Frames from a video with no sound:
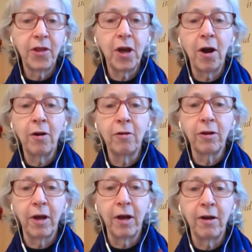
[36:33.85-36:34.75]
the art
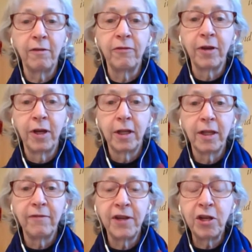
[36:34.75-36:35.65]
of
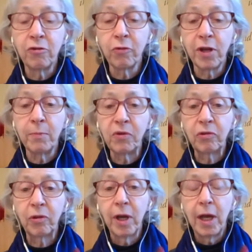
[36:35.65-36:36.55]
living your
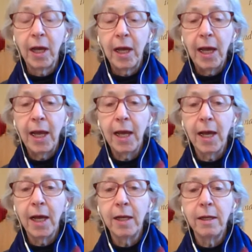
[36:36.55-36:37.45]
dreams.
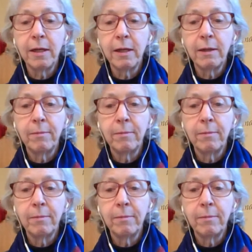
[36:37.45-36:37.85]
And